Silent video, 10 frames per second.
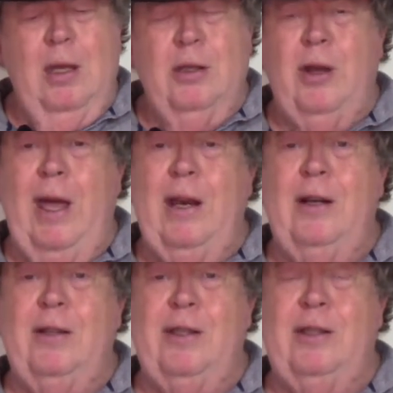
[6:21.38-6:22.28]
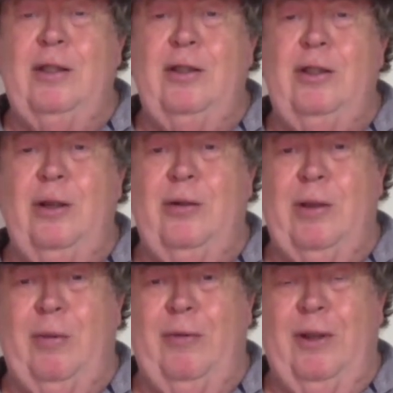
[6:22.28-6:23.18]
I had an assistant shoot
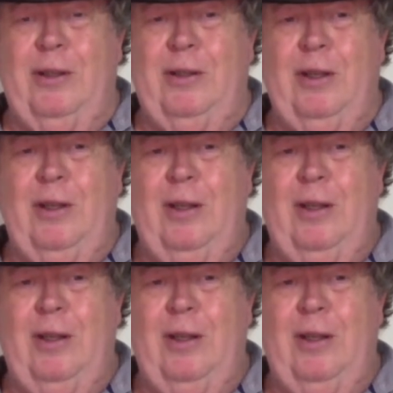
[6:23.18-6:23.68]
some of this,